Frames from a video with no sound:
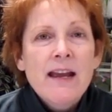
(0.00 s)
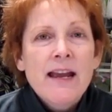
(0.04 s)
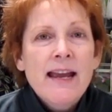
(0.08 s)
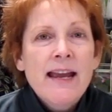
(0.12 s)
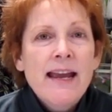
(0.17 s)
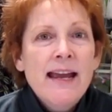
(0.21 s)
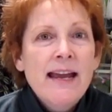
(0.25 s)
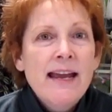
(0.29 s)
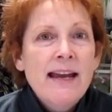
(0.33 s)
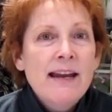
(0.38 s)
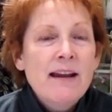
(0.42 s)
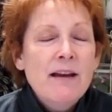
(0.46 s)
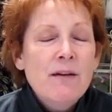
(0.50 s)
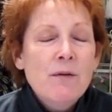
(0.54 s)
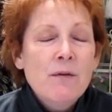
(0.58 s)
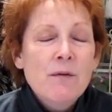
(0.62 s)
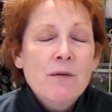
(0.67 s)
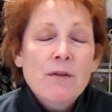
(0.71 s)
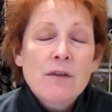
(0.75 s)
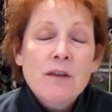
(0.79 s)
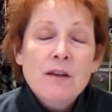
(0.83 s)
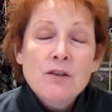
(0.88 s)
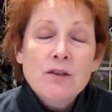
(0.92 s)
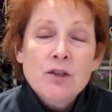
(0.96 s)
And
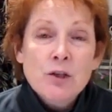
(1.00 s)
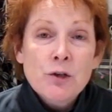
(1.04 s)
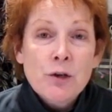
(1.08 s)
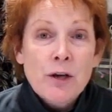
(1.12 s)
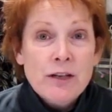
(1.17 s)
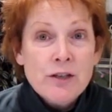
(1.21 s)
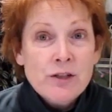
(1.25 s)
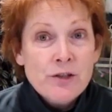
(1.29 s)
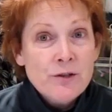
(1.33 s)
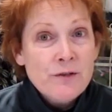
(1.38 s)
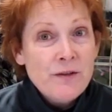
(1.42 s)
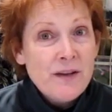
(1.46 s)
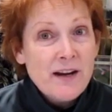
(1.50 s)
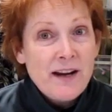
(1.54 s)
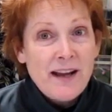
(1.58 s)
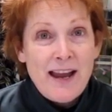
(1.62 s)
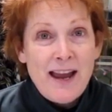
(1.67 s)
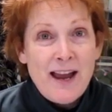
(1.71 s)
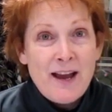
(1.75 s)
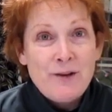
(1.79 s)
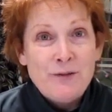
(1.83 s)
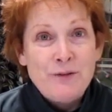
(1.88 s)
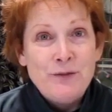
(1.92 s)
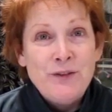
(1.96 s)
the treasure that I
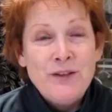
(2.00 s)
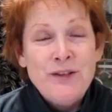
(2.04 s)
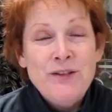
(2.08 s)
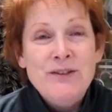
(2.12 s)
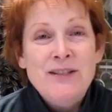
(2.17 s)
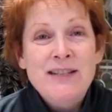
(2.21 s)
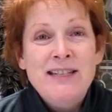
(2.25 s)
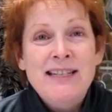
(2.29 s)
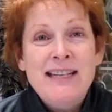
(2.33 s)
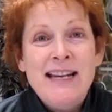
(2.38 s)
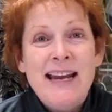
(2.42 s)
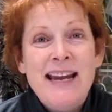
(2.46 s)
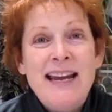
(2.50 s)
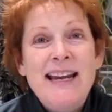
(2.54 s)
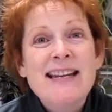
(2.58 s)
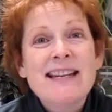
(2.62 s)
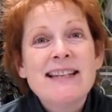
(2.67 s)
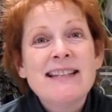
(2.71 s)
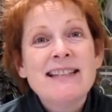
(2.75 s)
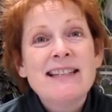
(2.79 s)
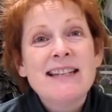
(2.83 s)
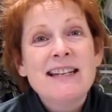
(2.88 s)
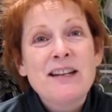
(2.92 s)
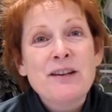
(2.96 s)
have for you today
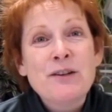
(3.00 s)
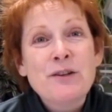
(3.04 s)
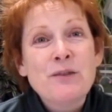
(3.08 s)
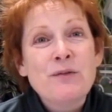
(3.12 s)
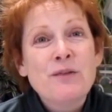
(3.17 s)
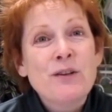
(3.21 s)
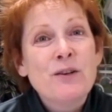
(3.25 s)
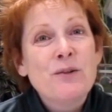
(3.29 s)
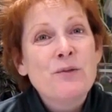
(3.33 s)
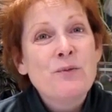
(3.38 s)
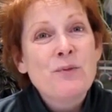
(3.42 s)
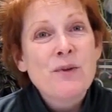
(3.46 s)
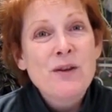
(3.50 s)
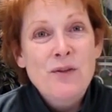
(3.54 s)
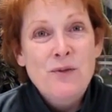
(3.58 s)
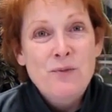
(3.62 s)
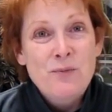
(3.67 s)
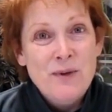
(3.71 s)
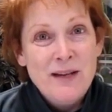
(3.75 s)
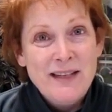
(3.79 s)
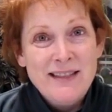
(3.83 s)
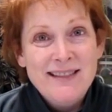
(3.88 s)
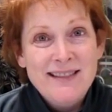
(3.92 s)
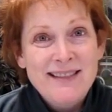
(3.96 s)
is an interview with
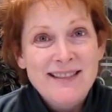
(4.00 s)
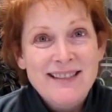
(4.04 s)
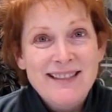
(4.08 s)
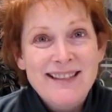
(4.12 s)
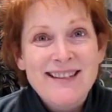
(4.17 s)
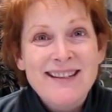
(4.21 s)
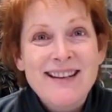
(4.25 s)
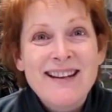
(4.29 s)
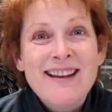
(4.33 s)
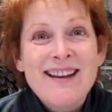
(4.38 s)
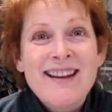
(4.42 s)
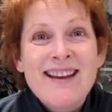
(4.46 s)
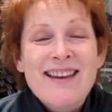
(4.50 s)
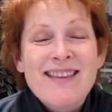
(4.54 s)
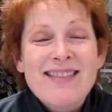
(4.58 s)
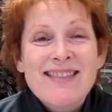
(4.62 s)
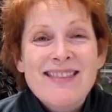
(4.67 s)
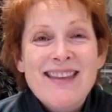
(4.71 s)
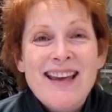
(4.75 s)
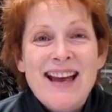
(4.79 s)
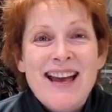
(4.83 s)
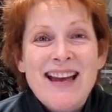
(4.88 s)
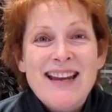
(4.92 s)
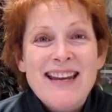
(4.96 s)
Winston
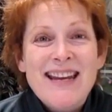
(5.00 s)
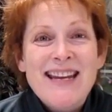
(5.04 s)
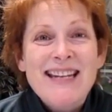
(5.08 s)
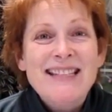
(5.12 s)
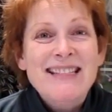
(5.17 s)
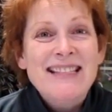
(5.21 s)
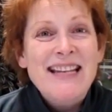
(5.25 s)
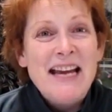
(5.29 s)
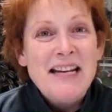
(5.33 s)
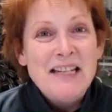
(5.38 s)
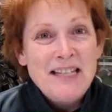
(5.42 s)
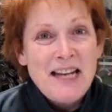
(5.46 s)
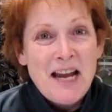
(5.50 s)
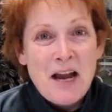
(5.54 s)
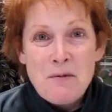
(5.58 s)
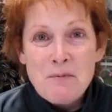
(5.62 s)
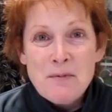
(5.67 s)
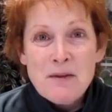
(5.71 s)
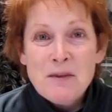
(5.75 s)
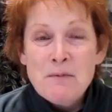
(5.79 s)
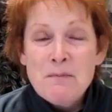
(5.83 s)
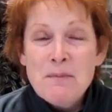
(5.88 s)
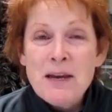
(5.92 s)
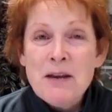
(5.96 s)
that he sat down
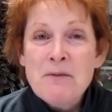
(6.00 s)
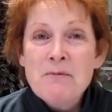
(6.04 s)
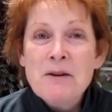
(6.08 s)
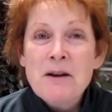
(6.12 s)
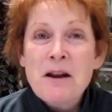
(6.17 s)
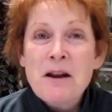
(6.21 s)
with me when